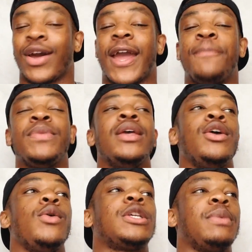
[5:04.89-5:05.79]
Okay.
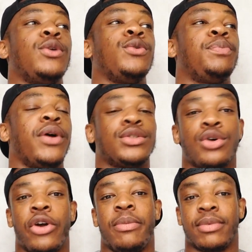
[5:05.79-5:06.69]
Who else made good points?
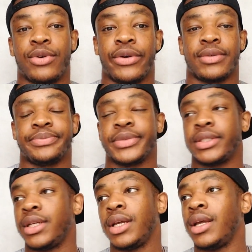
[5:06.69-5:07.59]
Corey, Corey.
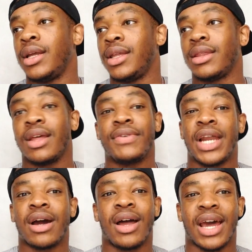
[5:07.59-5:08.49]
I feel
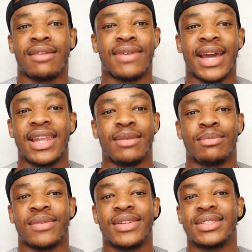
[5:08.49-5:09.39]
cut like a
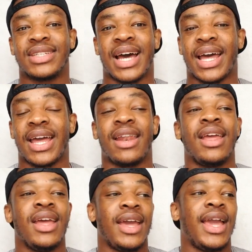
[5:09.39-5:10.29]
violin, bruv. This guy. And
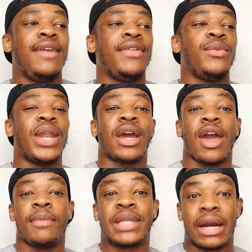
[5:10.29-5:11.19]
even when it
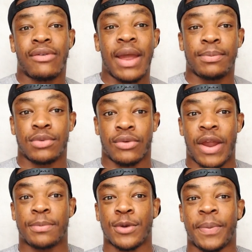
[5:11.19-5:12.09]
came to the rape, the
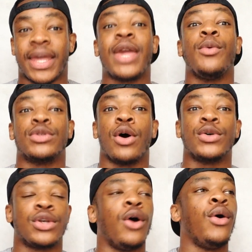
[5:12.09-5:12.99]
rape topic, he was
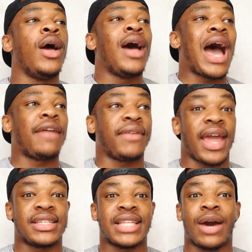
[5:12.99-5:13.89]
also
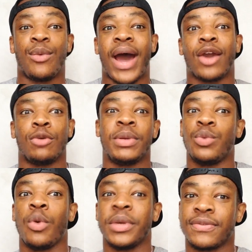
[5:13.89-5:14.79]
advocating that why it could be
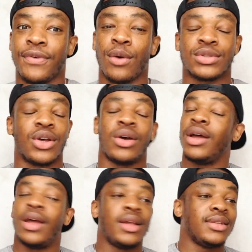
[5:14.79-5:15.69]
the woman's fault. So
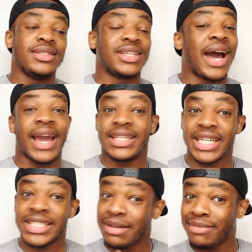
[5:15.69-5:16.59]
this guy, he's,
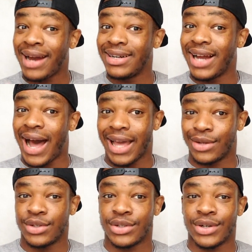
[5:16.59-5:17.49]
a mad guy,
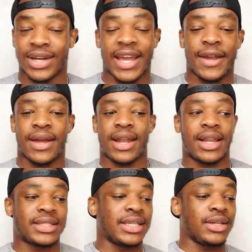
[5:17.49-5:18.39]
you know. Okay.
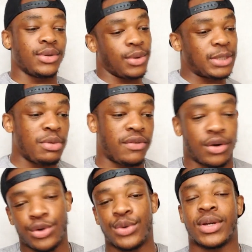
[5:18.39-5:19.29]
And let's see. Let's move
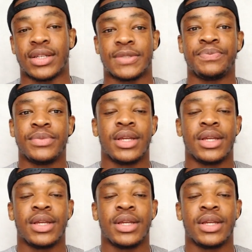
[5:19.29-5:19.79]
on. Lucas.